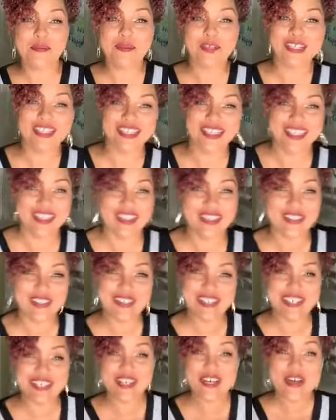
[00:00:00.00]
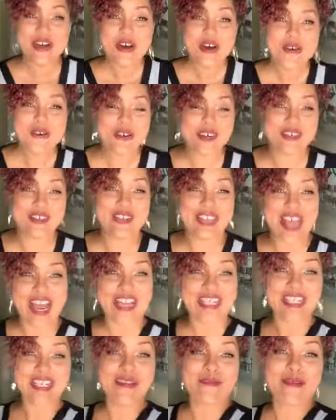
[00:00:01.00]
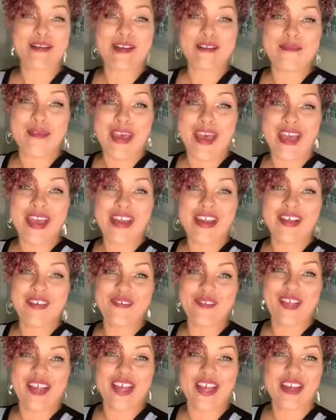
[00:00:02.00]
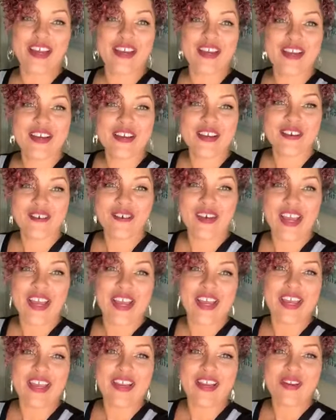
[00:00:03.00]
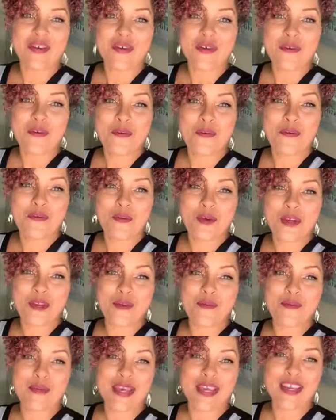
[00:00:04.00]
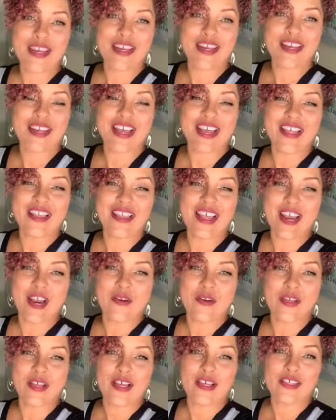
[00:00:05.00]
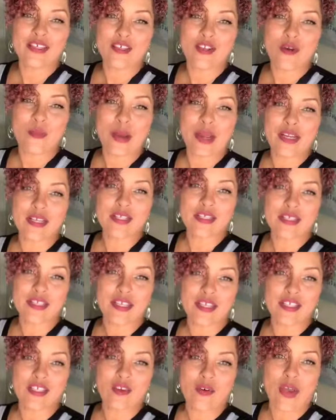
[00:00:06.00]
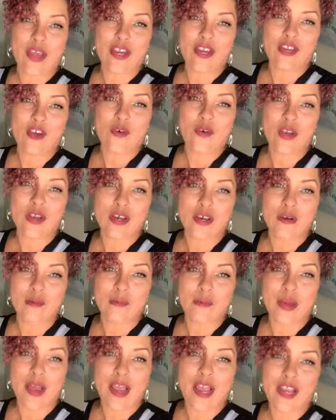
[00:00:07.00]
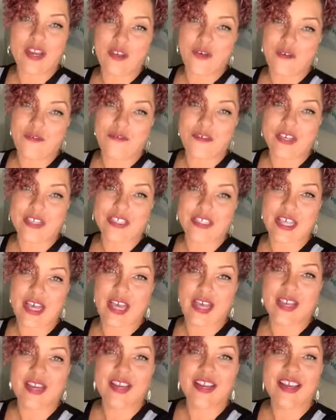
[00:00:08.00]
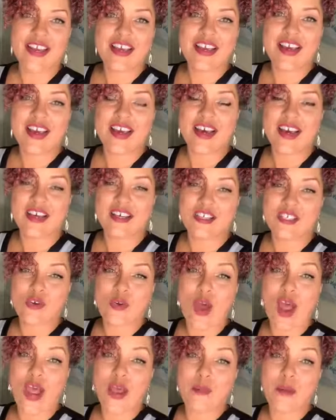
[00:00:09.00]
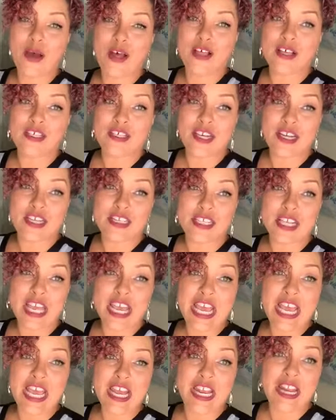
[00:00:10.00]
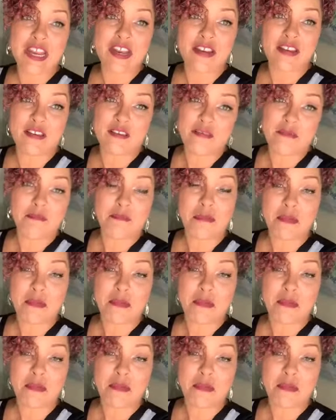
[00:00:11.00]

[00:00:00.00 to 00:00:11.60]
um, which, which was actually pretty bad. I'm like, wait, what do you mean? And then I realized nobody could see it. So I had to go and, um, I had to go and fix that. Uh, so I apologize in,